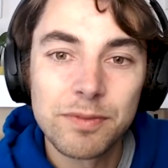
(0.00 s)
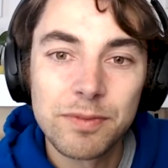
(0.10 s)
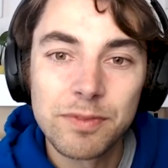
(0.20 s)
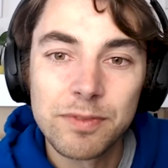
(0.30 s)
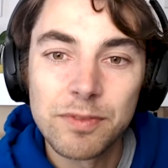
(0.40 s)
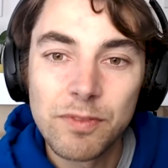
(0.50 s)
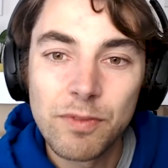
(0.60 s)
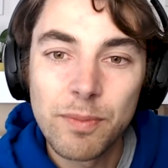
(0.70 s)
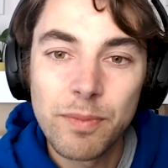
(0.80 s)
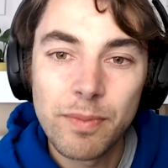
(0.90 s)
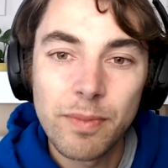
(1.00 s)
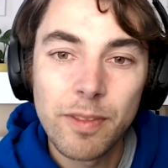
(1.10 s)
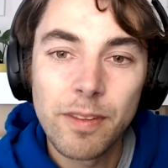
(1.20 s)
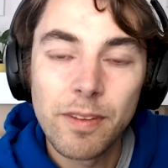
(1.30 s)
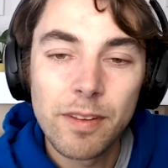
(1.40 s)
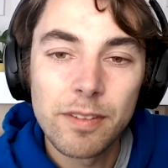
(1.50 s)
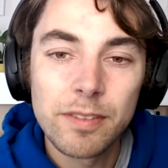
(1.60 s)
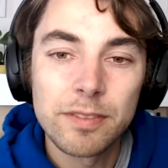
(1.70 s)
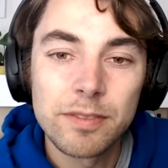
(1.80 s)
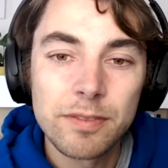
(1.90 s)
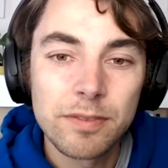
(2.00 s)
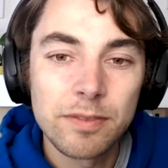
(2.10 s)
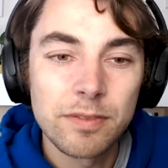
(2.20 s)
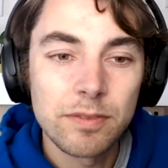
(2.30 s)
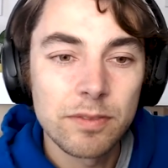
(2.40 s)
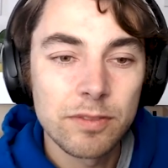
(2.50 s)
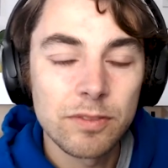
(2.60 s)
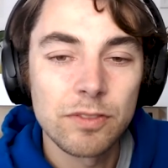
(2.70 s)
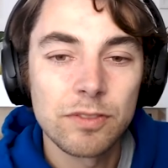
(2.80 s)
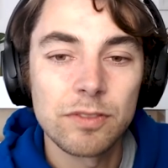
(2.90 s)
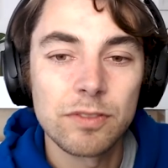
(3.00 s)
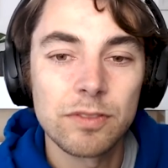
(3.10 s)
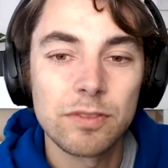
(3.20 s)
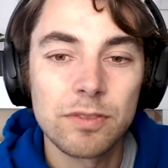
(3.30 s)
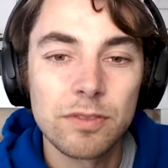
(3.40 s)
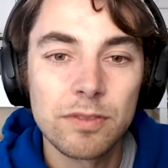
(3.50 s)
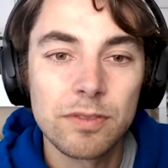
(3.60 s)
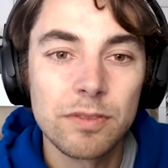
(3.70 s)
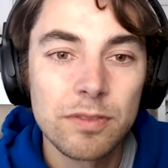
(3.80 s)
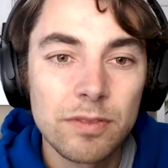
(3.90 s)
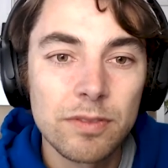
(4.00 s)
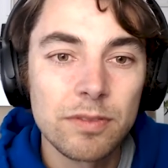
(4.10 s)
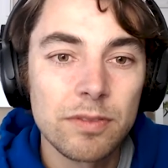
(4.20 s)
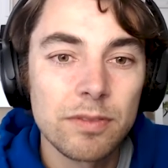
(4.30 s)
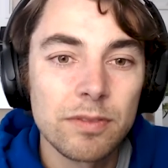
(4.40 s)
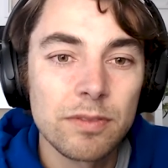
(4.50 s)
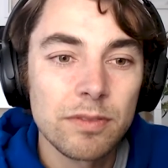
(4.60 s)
This person isn't speaking.